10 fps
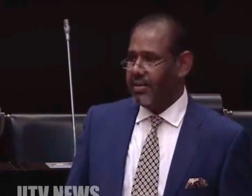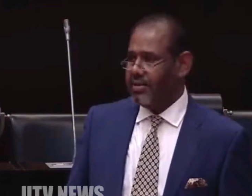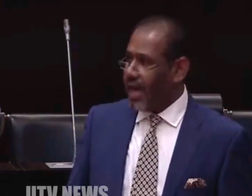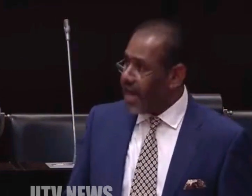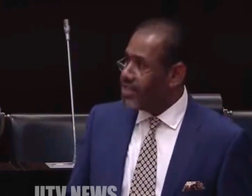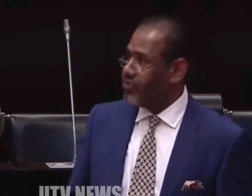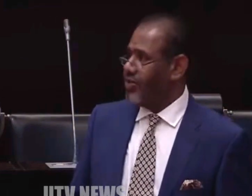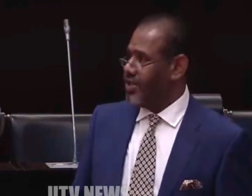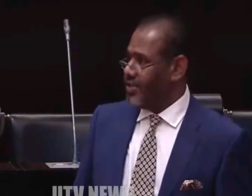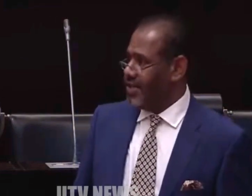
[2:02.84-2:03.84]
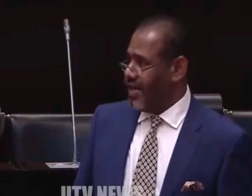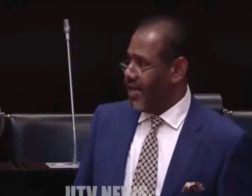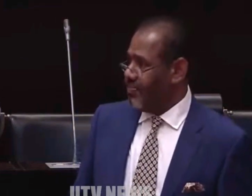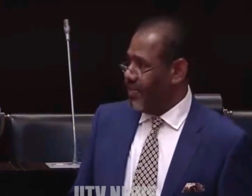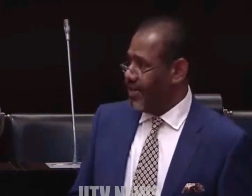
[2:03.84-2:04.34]
transfers
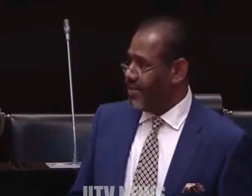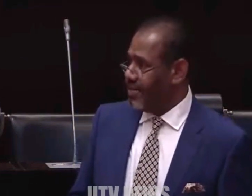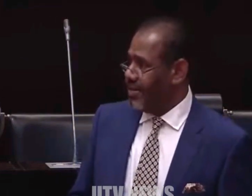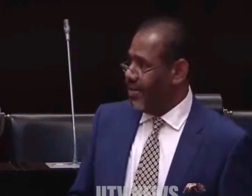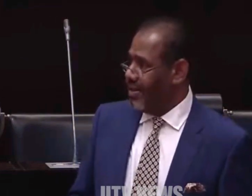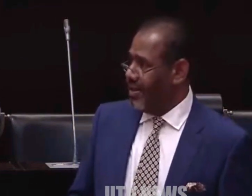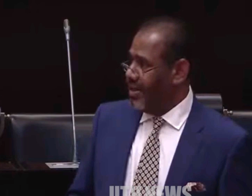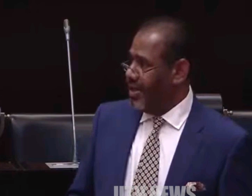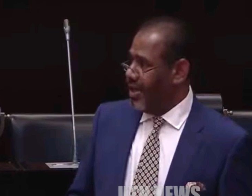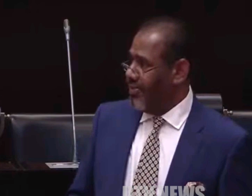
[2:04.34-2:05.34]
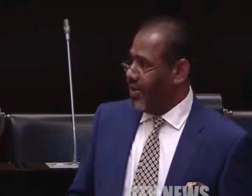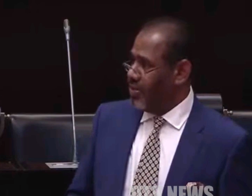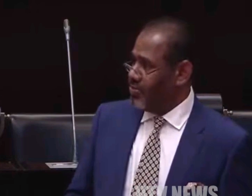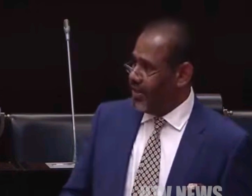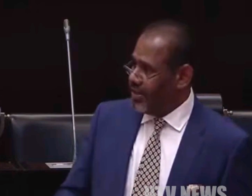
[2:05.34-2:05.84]
taking place.
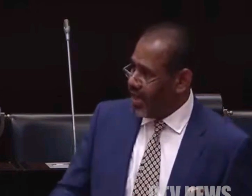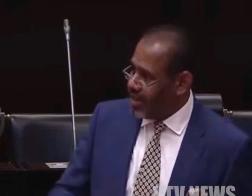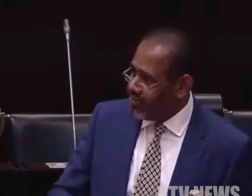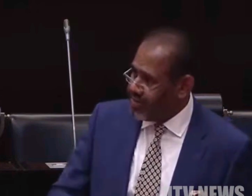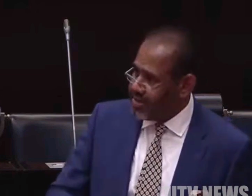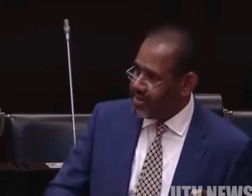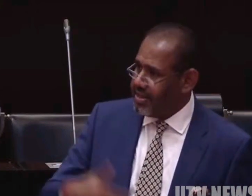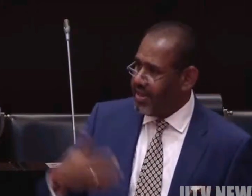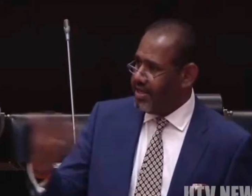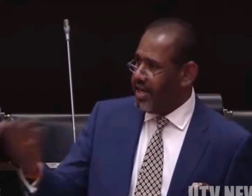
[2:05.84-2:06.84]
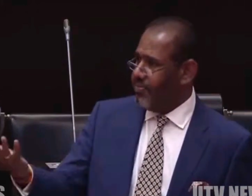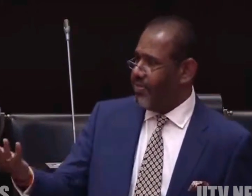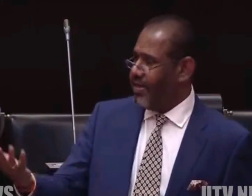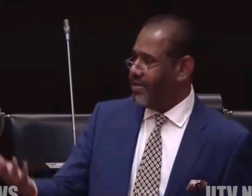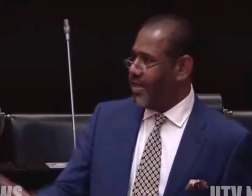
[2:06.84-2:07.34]
Because when transfers take
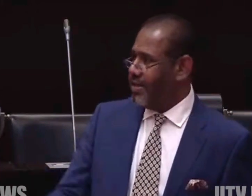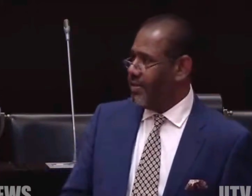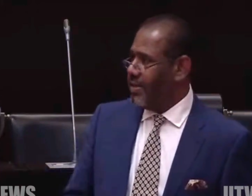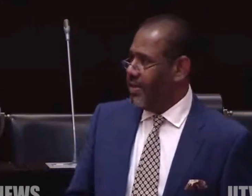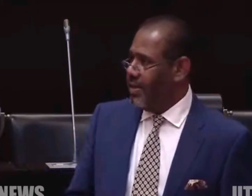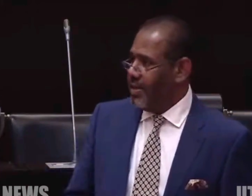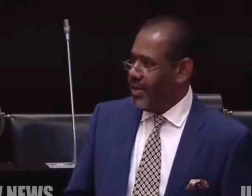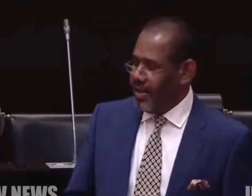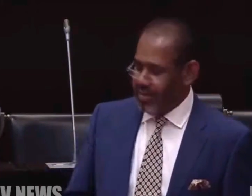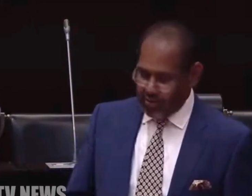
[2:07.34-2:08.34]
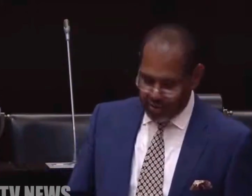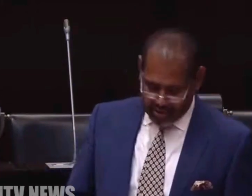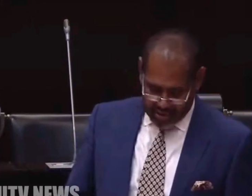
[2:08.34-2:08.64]
place and those